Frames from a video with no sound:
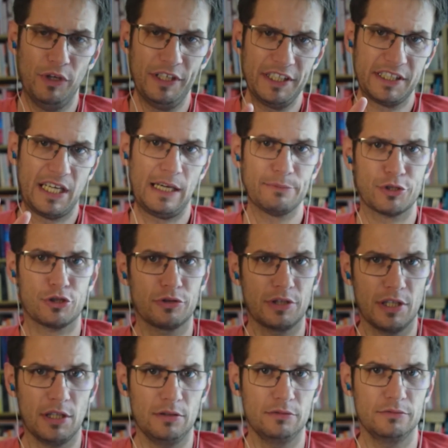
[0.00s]
it comes to
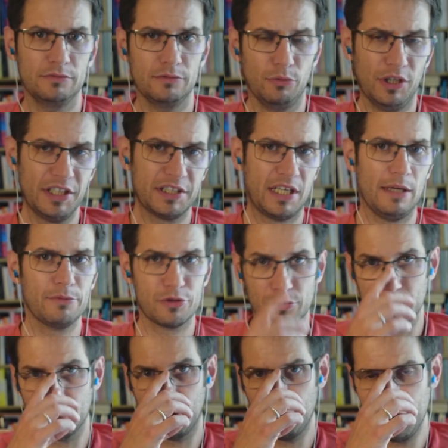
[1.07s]
the
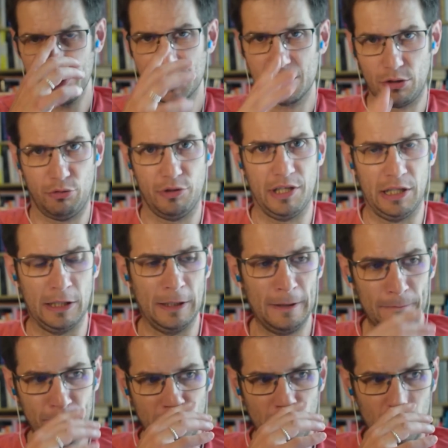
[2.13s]
green screen,
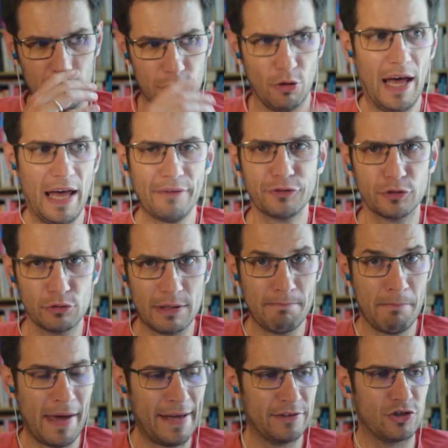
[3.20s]
you have to
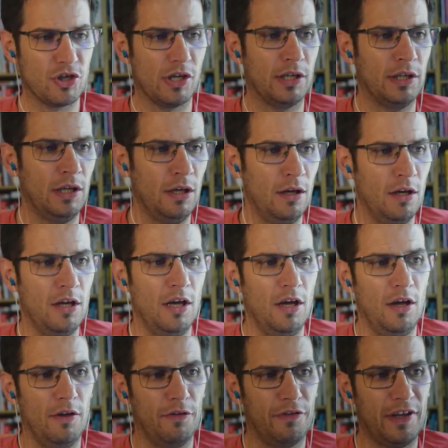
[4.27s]
imagine
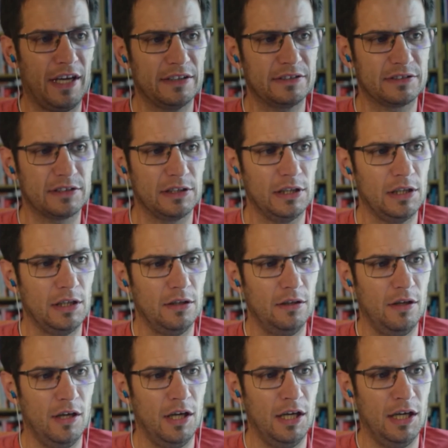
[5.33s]
that
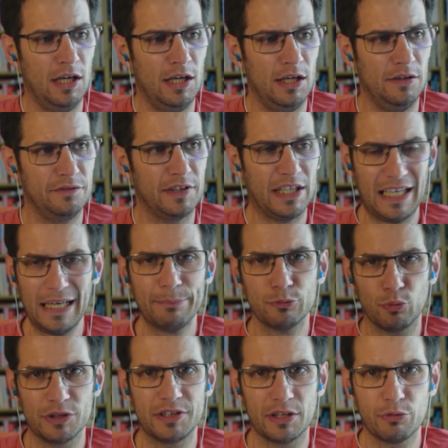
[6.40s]
the clip
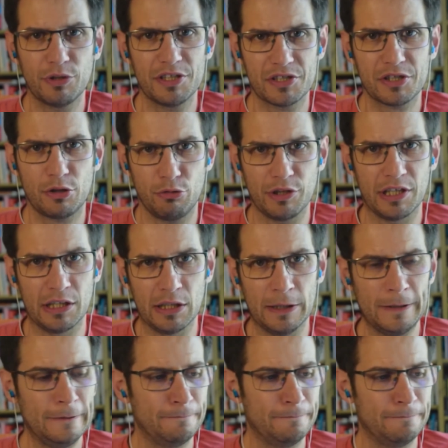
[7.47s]
with the green screen